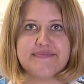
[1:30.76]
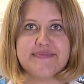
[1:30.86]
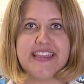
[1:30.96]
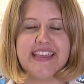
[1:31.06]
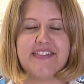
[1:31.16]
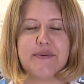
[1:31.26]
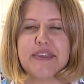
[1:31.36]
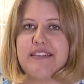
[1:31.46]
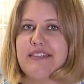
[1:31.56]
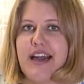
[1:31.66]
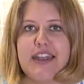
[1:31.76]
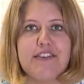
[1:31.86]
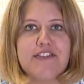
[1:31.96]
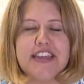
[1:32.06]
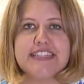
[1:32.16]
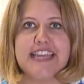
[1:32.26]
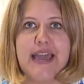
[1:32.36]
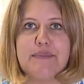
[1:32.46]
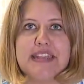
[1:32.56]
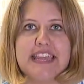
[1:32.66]
And there'll be a lot of events
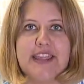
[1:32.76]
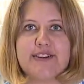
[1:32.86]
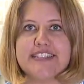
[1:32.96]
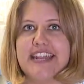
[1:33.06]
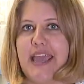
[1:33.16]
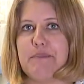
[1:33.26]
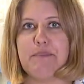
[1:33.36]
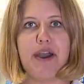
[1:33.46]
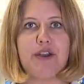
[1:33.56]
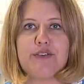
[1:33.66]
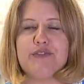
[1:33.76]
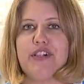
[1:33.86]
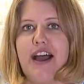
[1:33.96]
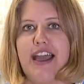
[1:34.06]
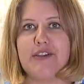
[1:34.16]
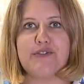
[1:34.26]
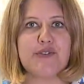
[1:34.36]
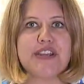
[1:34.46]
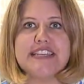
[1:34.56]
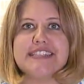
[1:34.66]
happening here today. Butterfly,
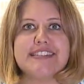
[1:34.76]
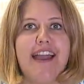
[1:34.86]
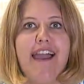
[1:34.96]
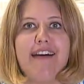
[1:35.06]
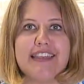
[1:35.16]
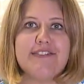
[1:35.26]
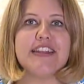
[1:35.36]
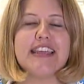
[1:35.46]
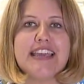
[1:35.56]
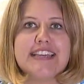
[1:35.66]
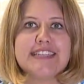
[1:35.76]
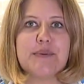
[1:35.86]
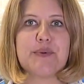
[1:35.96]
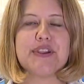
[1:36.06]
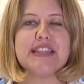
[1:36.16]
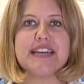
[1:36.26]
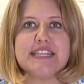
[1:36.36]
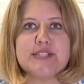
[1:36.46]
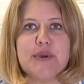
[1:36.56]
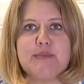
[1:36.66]
freestyle, even some
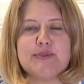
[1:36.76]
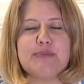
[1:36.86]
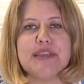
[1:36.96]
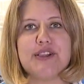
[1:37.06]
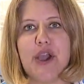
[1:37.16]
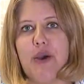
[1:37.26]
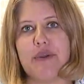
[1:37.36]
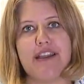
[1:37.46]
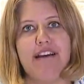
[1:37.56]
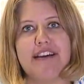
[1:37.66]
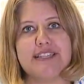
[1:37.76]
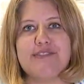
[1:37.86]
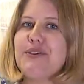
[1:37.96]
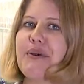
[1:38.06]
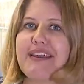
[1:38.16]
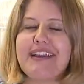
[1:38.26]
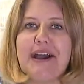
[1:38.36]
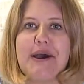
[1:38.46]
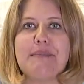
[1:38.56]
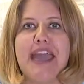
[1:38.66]
relay swims will be going on. So if you want to
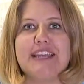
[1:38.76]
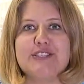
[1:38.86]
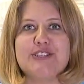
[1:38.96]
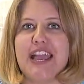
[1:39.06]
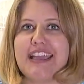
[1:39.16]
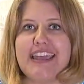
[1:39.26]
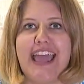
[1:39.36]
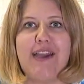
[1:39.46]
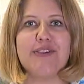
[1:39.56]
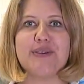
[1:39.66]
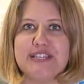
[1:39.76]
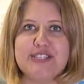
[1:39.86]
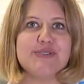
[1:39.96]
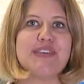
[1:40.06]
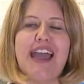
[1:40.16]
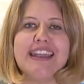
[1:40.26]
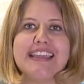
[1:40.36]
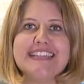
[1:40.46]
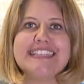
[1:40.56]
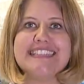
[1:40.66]
come and check it out, you can do that
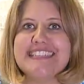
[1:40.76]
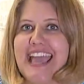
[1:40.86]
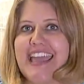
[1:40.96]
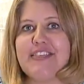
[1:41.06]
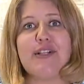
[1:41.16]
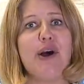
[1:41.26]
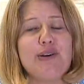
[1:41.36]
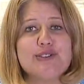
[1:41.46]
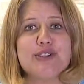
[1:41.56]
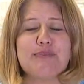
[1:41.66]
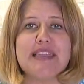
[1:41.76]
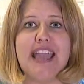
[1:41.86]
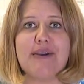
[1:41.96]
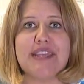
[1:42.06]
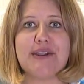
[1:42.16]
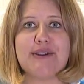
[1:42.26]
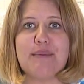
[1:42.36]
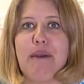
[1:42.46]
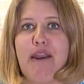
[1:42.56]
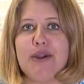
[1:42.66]
today. They'll also be out here
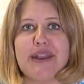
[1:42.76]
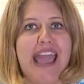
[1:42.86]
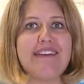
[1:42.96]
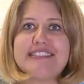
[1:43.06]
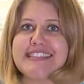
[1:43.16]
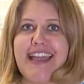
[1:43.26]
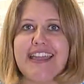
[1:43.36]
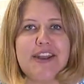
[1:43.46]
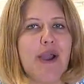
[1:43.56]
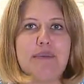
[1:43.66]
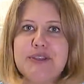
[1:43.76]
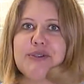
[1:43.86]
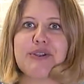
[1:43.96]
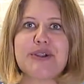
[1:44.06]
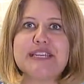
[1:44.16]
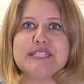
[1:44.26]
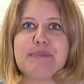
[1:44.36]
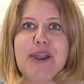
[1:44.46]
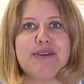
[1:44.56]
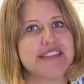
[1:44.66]
tomorrow. And I have to say, you know, I'm new to
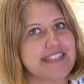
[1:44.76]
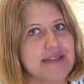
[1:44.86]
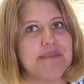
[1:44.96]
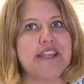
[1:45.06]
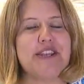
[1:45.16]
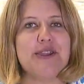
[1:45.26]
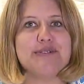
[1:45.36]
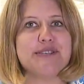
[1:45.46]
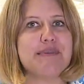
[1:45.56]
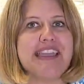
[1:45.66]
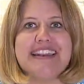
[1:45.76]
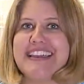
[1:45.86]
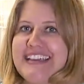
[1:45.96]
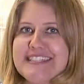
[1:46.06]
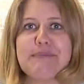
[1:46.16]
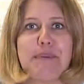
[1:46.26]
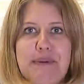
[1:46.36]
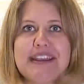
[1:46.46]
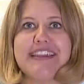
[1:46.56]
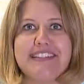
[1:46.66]
Greensboro. This is something new to me, and it's a
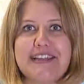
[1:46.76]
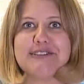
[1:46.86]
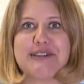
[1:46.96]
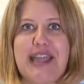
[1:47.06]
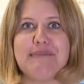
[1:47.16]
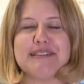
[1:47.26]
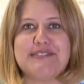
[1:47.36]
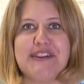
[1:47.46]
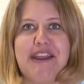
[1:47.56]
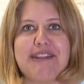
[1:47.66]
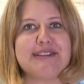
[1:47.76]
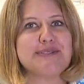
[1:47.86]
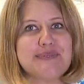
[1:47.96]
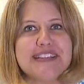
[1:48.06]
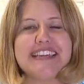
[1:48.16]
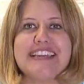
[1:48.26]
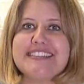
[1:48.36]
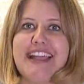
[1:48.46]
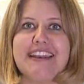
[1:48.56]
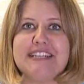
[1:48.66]
pretty electric atmosphere out here. It's really
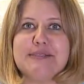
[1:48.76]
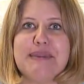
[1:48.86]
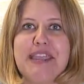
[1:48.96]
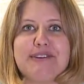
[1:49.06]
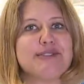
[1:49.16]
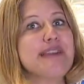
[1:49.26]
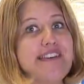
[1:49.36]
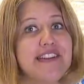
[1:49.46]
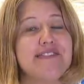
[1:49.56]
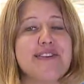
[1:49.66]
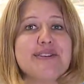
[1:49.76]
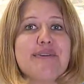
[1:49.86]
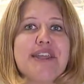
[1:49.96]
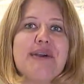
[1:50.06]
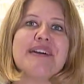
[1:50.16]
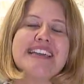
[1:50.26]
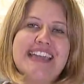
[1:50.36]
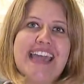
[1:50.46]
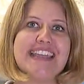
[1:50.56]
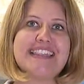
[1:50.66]
exciting to be here. So even if you don't know
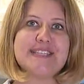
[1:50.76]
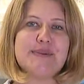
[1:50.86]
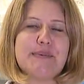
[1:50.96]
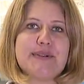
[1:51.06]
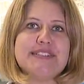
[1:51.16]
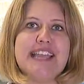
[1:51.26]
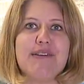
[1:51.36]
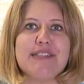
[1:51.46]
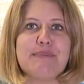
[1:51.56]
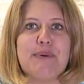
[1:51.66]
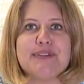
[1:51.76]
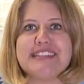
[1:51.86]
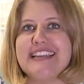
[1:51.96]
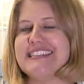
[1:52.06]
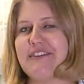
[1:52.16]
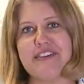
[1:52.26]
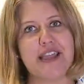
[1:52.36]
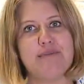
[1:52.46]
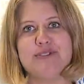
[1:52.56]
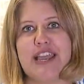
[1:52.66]
any of the swimmers down in the pool today, definitely
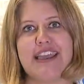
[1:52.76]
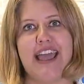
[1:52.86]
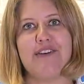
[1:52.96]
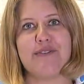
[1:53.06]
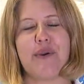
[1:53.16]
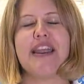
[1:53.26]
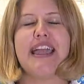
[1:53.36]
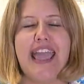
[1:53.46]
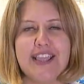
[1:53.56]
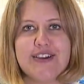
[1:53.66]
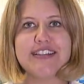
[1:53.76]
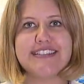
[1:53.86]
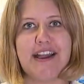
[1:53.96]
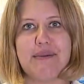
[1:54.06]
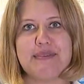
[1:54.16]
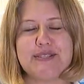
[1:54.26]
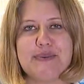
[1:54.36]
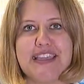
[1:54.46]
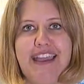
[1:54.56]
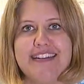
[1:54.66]
come check it out for a good time this
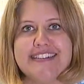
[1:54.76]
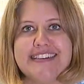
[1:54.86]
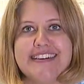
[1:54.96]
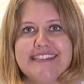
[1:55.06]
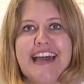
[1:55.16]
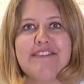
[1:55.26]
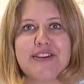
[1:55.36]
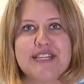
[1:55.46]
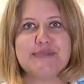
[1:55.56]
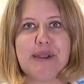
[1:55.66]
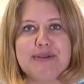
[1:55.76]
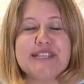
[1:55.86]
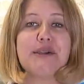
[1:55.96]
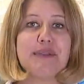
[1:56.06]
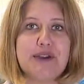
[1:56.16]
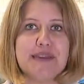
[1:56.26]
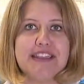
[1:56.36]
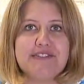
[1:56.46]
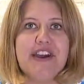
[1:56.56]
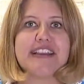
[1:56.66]
weekend. Live in Greensboro, Sarah
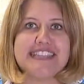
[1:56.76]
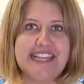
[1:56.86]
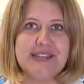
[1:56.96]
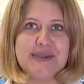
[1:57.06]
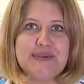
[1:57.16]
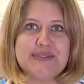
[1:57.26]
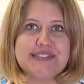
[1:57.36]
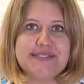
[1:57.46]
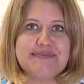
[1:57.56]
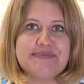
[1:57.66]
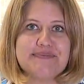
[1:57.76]
Winkleman, Fox 8 News.